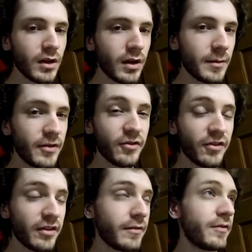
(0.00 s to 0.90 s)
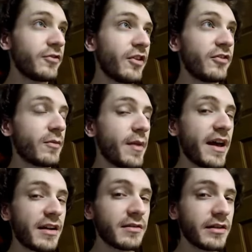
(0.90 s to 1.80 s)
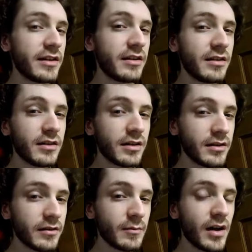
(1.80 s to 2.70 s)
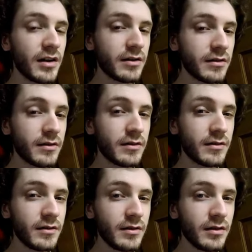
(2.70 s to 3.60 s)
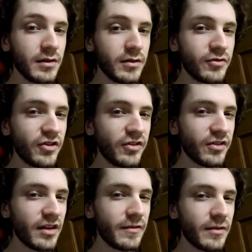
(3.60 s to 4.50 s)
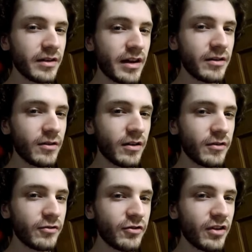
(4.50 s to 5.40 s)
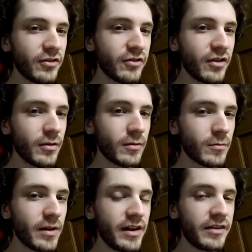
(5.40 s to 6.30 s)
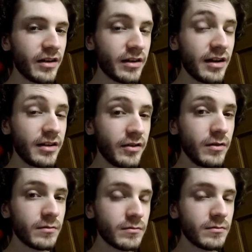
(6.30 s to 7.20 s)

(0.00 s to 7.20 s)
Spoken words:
I mean, it's just like if you change the backlight on your monitor, you change the level on that, you also change the rate on that too.